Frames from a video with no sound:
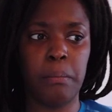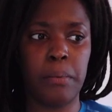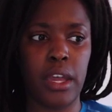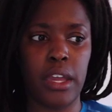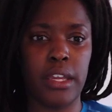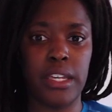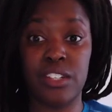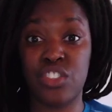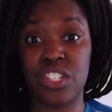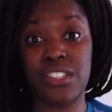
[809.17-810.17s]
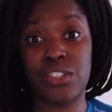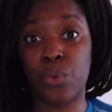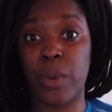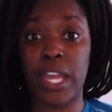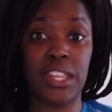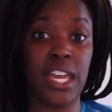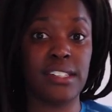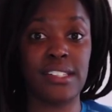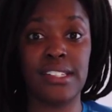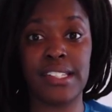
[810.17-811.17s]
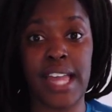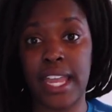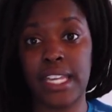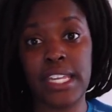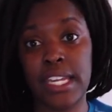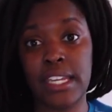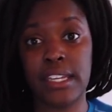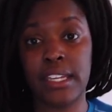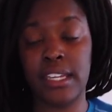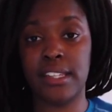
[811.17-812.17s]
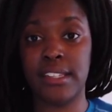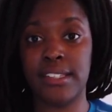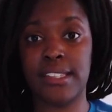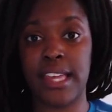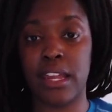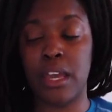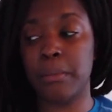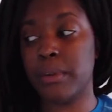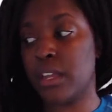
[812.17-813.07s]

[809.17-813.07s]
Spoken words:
but it's just the way that society is set up.